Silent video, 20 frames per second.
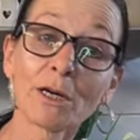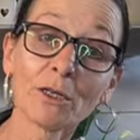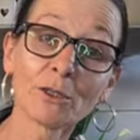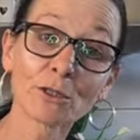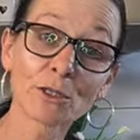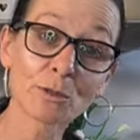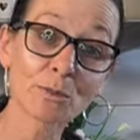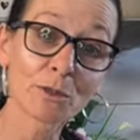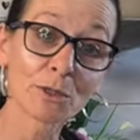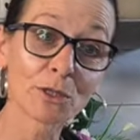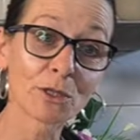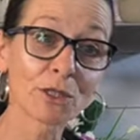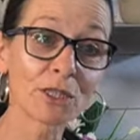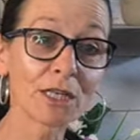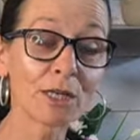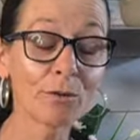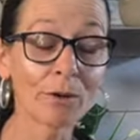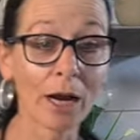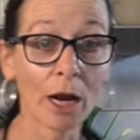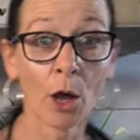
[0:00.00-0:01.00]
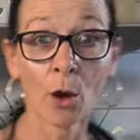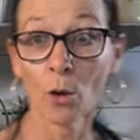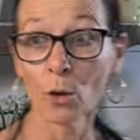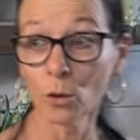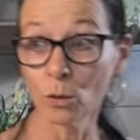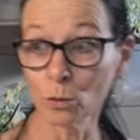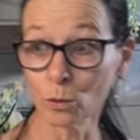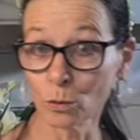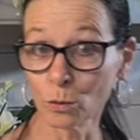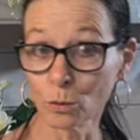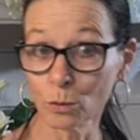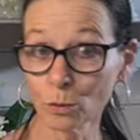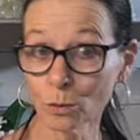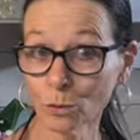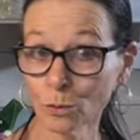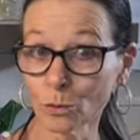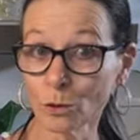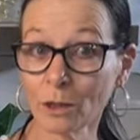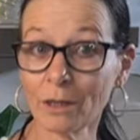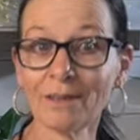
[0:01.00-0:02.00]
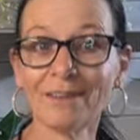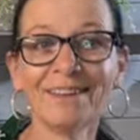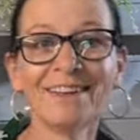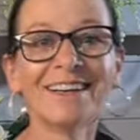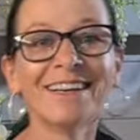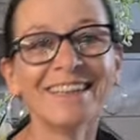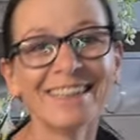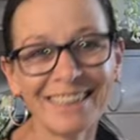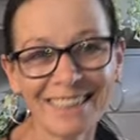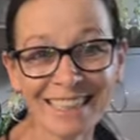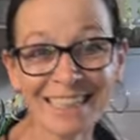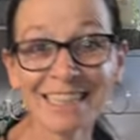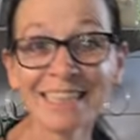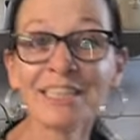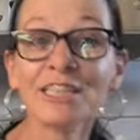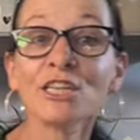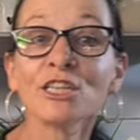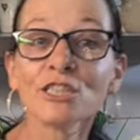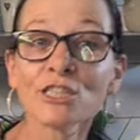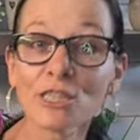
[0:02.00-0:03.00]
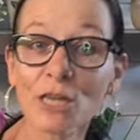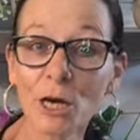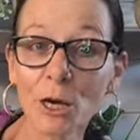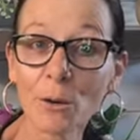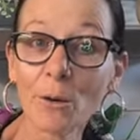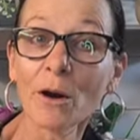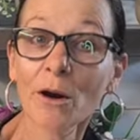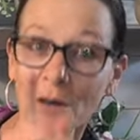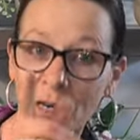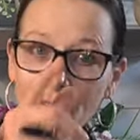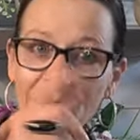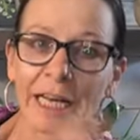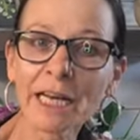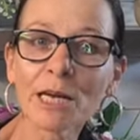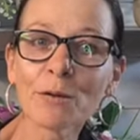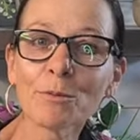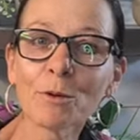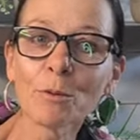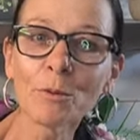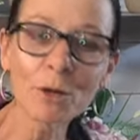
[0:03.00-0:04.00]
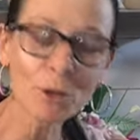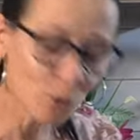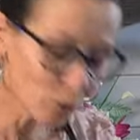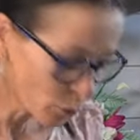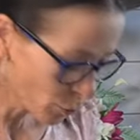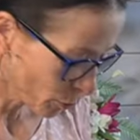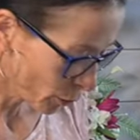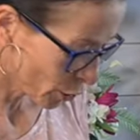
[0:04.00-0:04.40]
my husband and he went, oh. So keep up the good